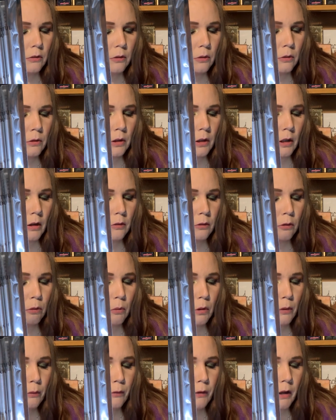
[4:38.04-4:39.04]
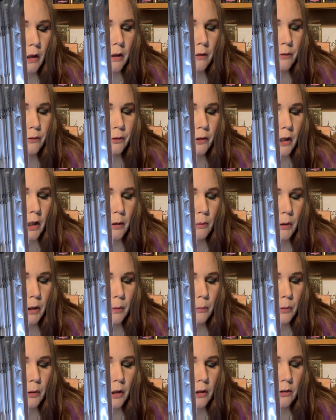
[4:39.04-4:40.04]
205 Fly
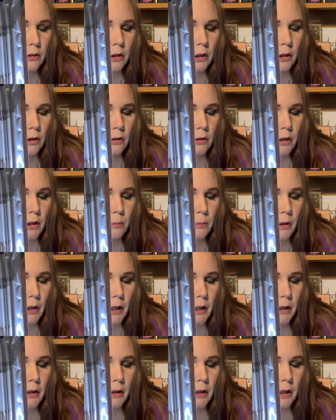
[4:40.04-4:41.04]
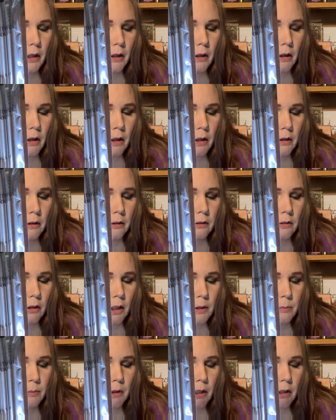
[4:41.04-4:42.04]
Wing brush in cream liner and hug the
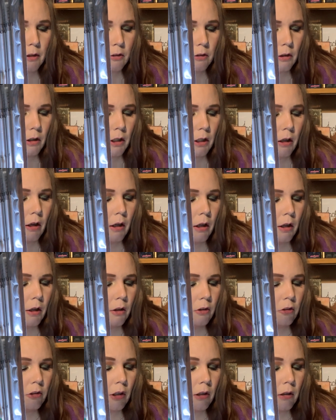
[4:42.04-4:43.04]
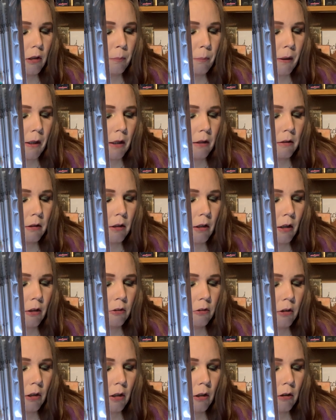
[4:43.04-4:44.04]
top lash line. Gently pat the
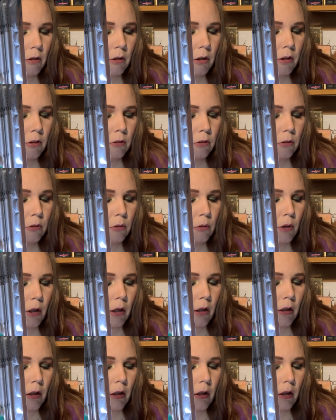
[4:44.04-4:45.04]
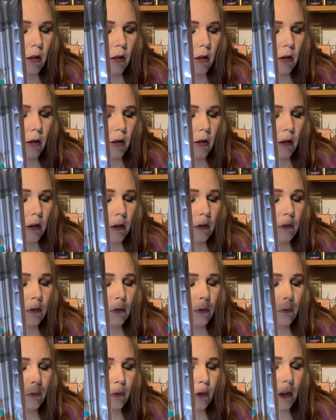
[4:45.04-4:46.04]
eyeshadow into
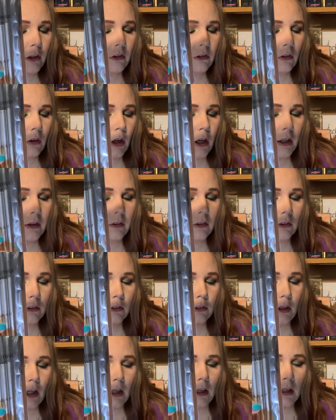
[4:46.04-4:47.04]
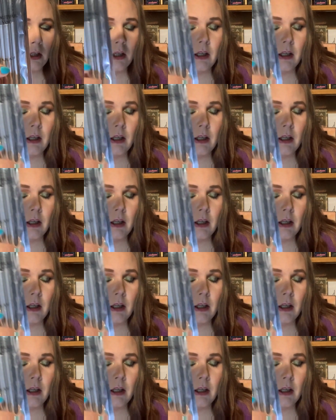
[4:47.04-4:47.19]
fresh line to set.